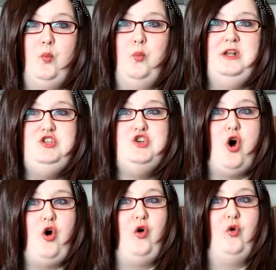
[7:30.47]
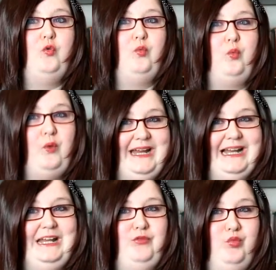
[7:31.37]
we're not
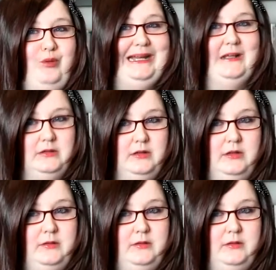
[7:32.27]
really real